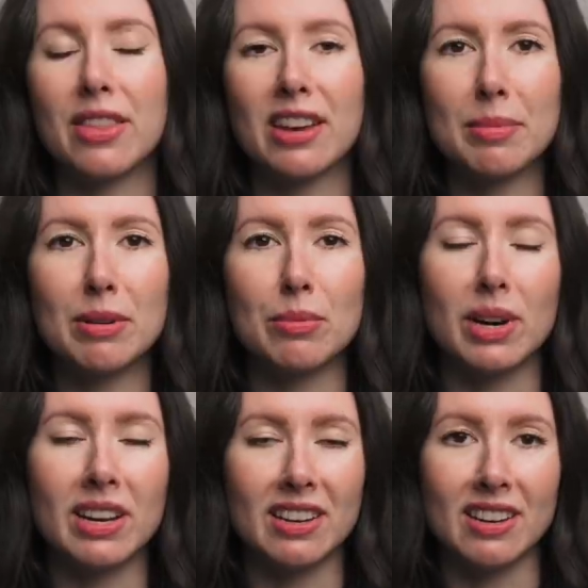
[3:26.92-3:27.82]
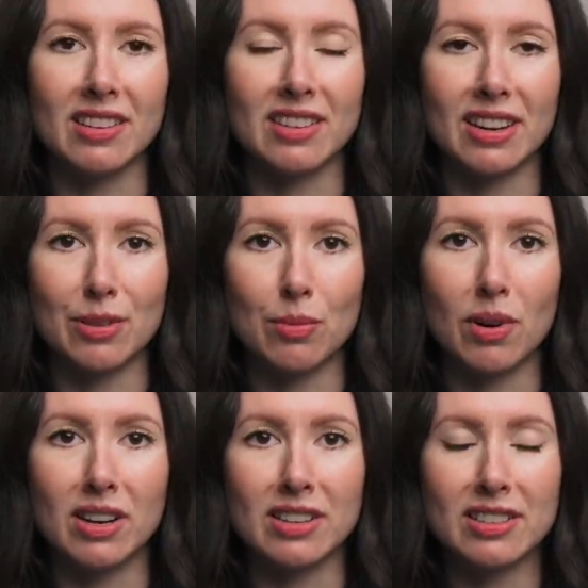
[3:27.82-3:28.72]
Think about what it is that you
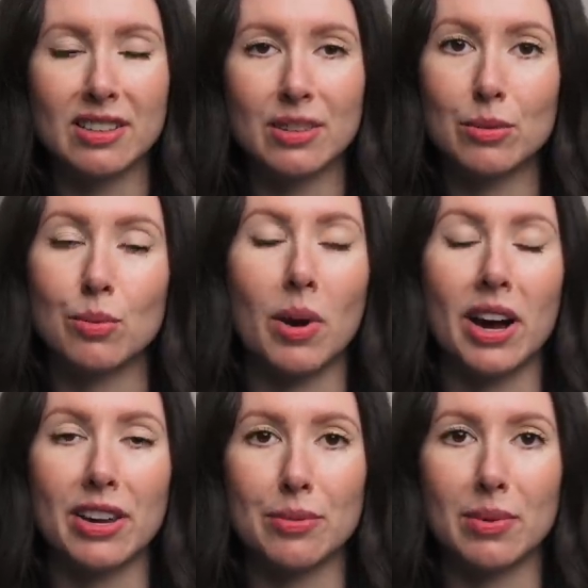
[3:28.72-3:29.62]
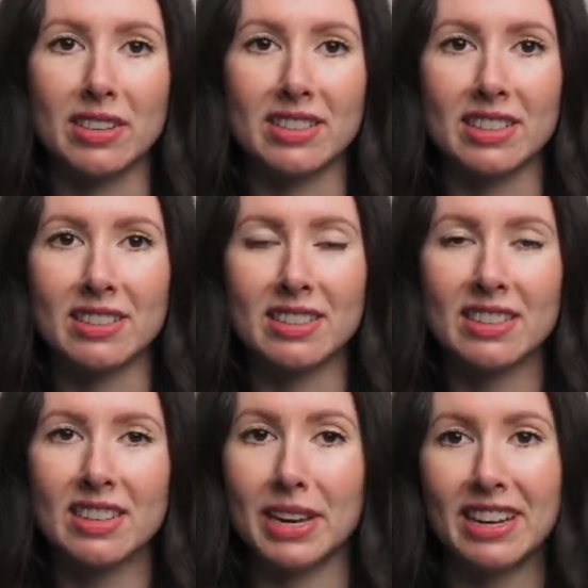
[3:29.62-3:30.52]
want, why you want it,
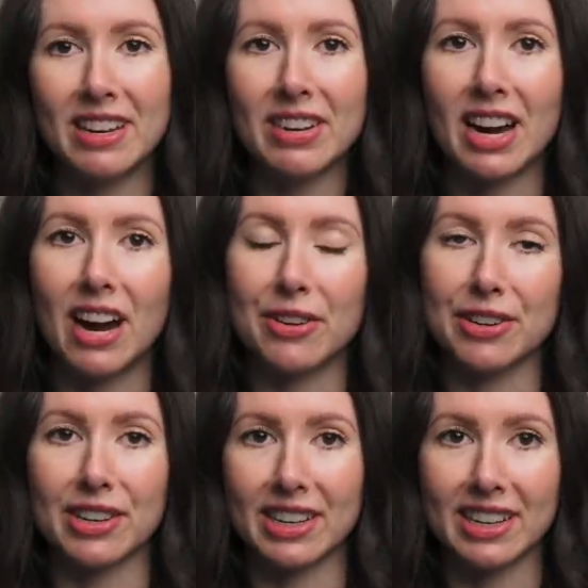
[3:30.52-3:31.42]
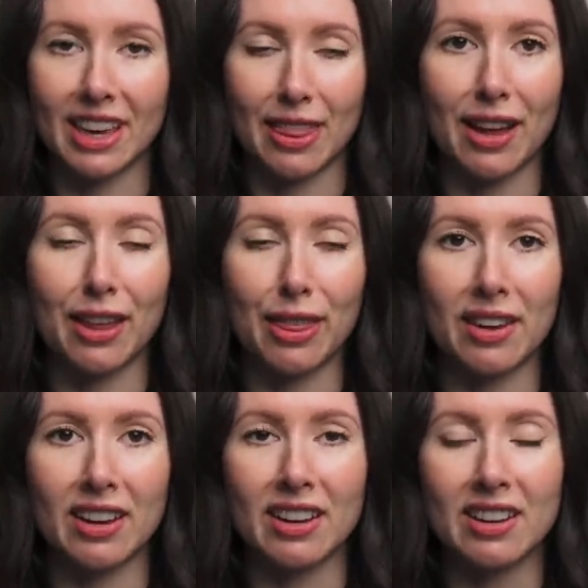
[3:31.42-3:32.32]
and even how you're gonna get that
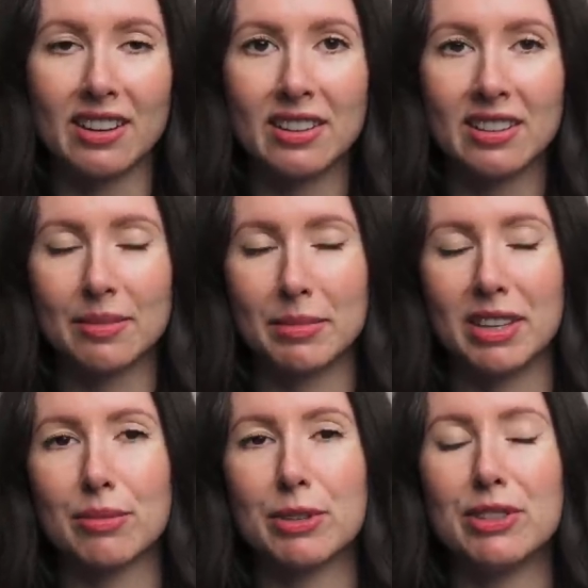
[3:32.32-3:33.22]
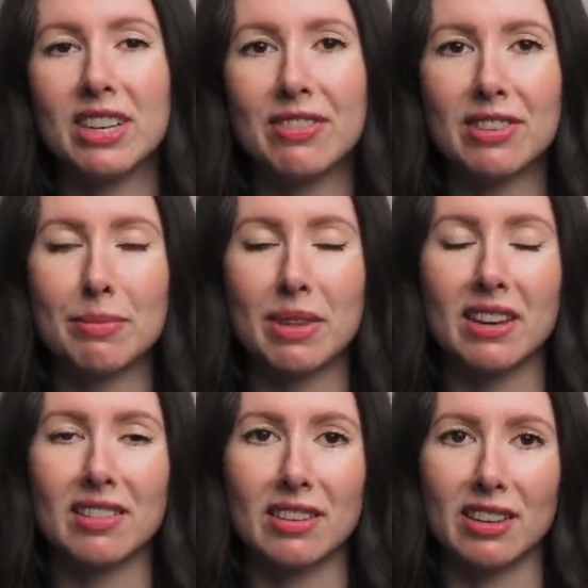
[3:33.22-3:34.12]
thing. Because when you give some
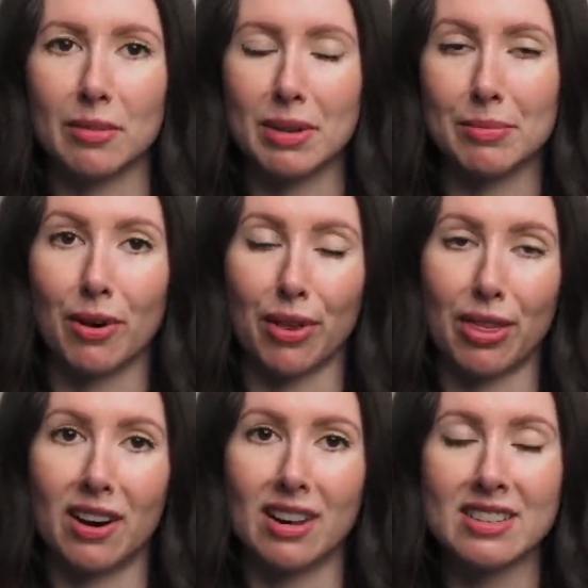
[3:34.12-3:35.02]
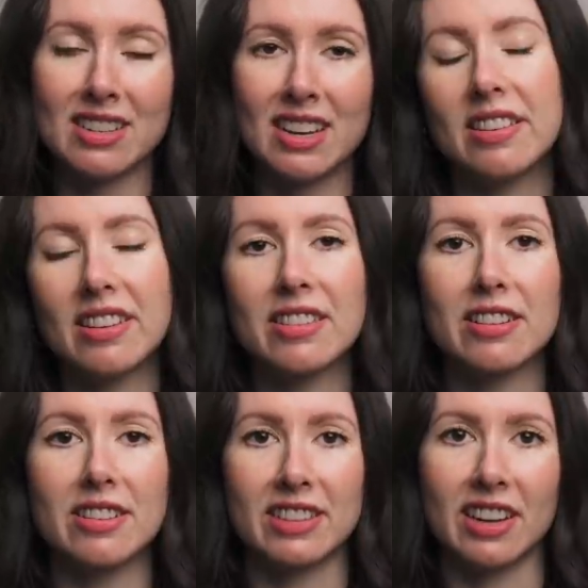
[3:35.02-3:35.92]
things a little bit more thought, it does
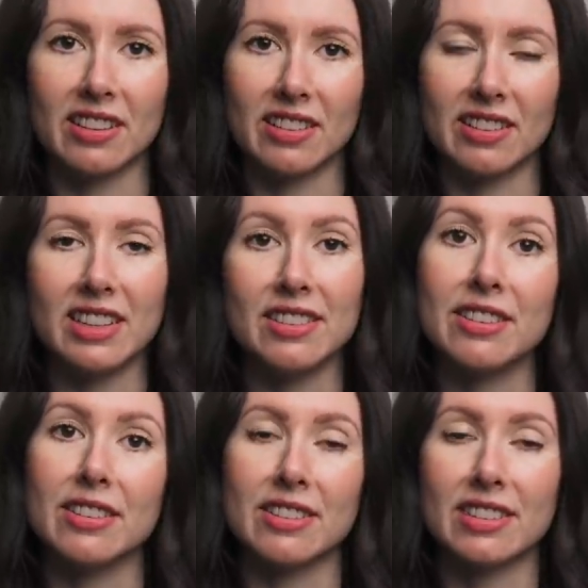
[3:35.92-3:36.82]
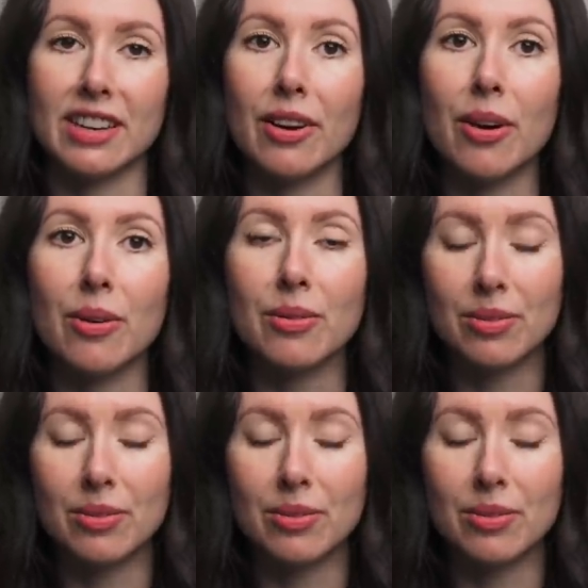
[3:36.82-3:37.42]
start to get a little easier to say no.